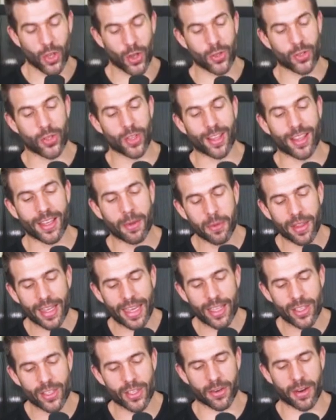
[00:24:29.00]
So the thing with
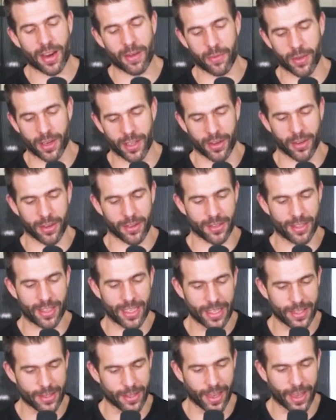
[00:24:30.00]
the Instagram videos
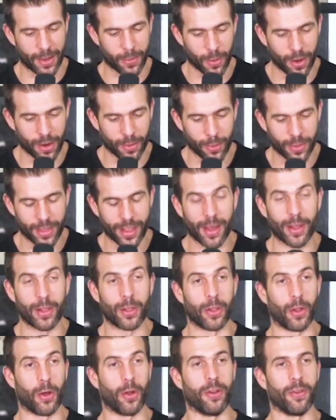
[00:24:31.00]
is like what a
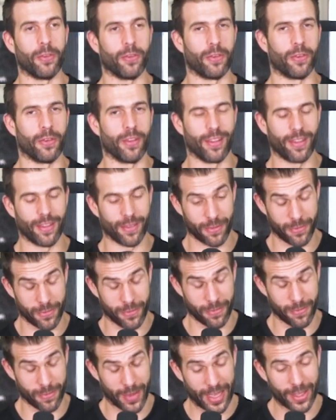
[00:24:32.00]
lot of
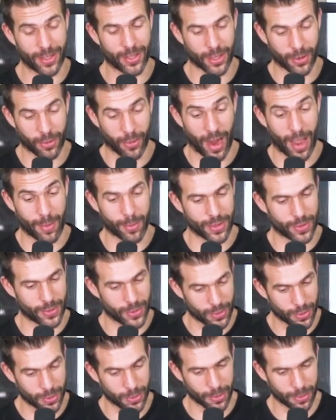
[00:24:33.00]

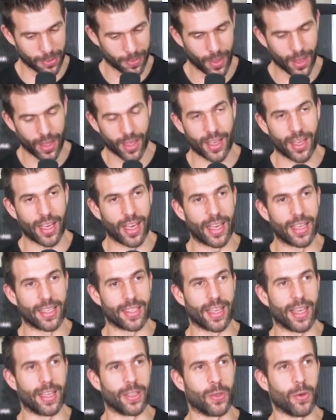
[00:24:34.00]
Instagrammers do
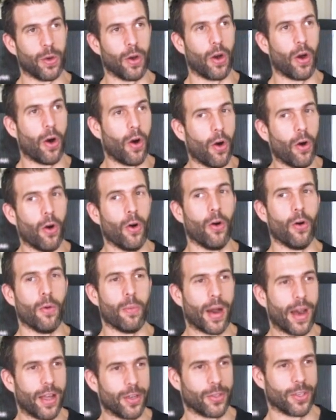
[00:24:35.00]
is they do a whole
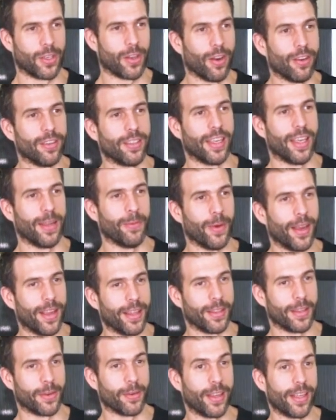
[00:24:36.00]
bunch of content
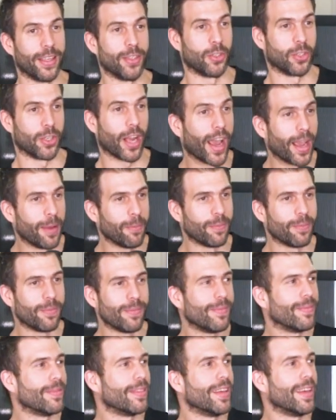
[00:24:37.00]
when they're in shape.
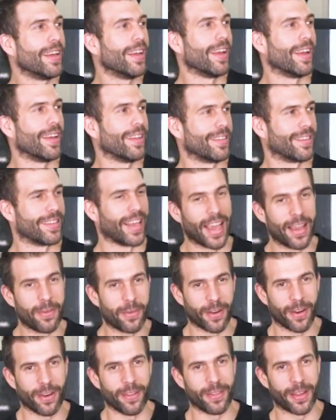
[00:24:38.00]
save
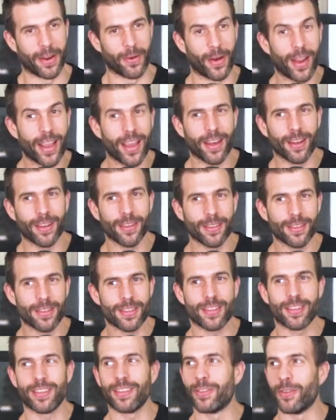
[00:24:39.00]
it on their
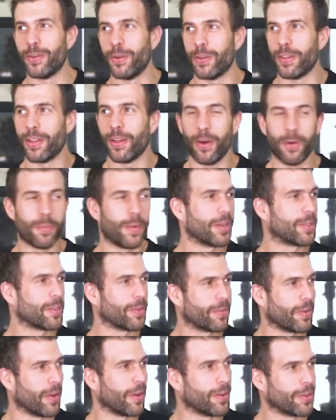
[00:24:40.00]
reels, do a whole bunch
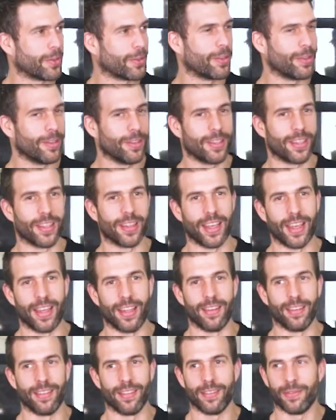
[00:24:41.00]
of photo shoots, and
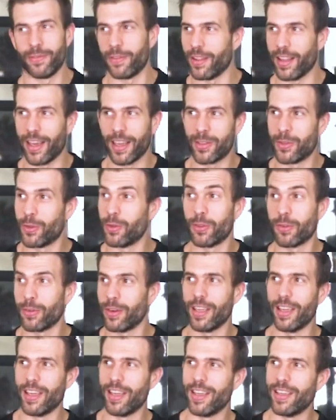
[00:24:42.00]
then for like
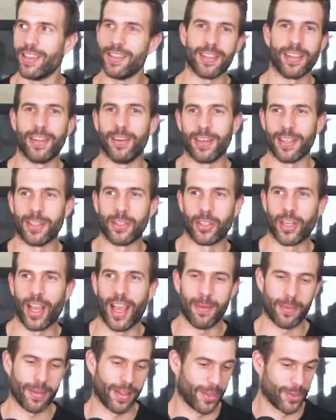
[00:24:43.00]
2-3 years, they're not in
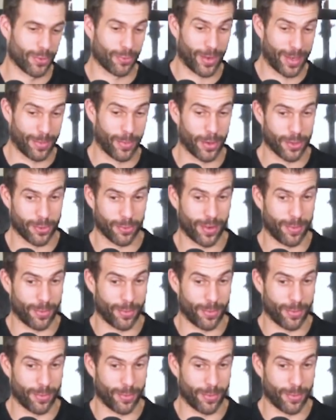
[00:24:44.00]
shape, and they just repost.